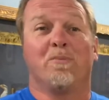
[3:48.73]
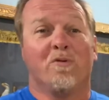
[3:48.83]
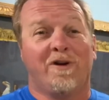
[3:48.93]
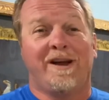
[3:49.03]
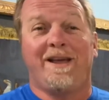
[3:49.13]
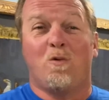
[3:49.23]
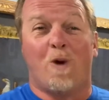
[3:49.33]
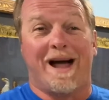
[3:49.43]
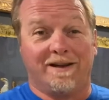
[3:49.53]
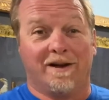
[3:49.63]
pretty
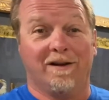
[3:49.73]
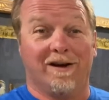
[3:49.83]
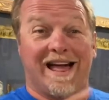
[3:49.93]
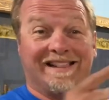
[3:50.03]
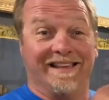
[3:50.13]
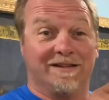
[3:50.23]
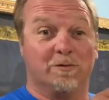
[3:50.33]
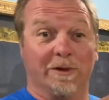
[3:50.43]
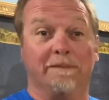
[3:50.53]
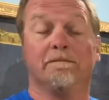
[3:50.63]
white color like this one.